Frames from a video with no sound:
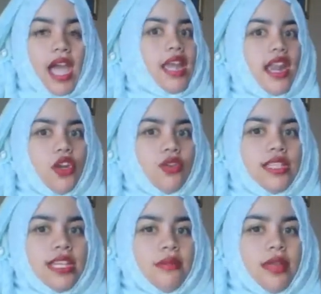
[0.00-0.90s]
And I
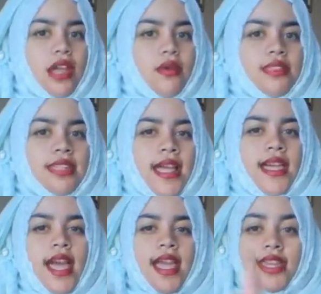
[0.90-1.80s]
looked at him and I was like,
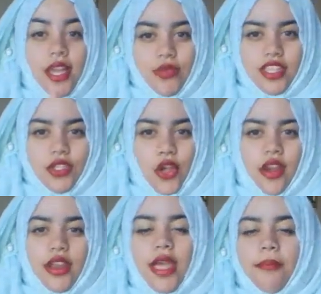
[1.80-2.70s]
I know this
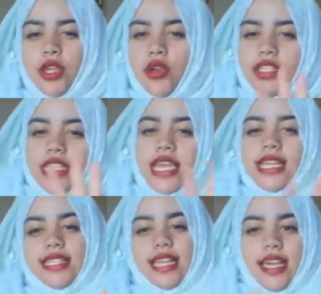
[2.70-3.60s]
card, because
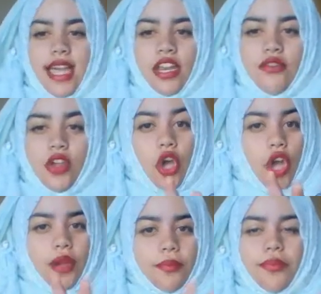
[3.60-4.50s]
it's like kind of a
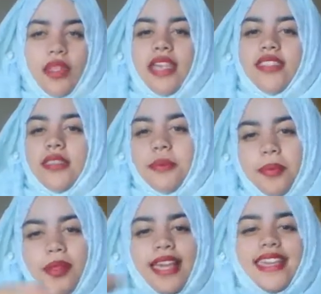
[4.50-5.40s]
con, and then the
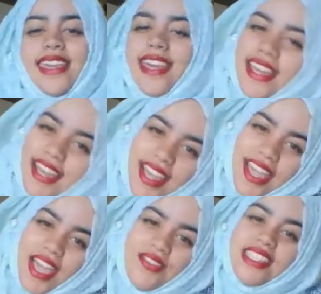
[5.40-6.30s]
people are like, here,
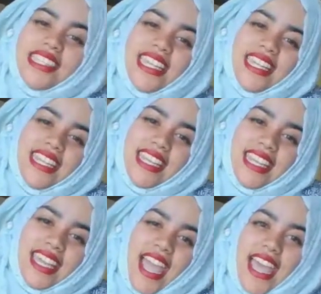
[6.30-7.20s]
have a
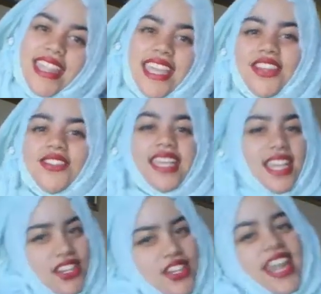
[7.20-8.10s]
CD. And then you
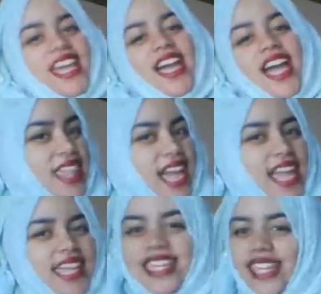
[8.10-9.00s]
take it and you're like,
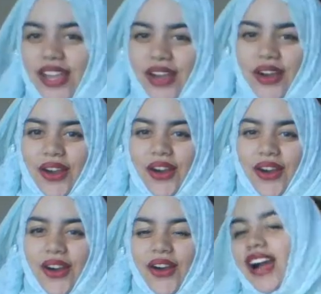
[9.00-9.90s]
thank you.
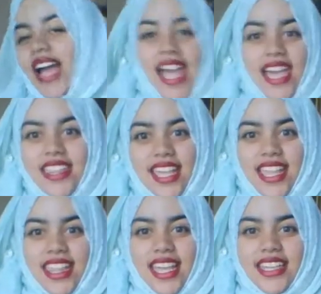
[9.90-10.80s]
And
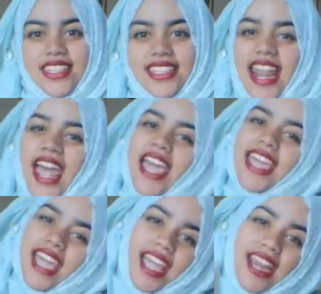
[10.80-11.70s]
then they're just
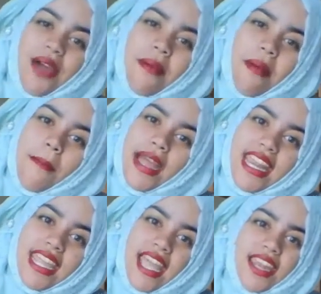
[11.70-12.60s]
like, no, where my
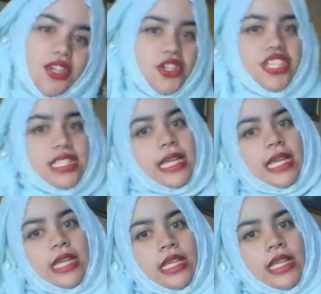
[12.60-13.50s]
money at? And you're just
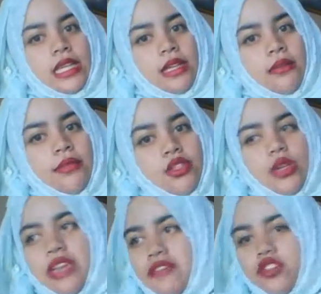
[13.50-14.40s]
like, but
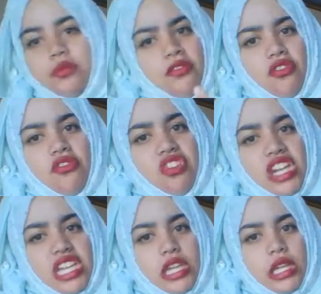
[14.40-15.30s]
you gave it to me for
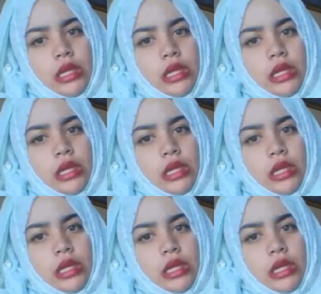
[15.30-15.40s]
free.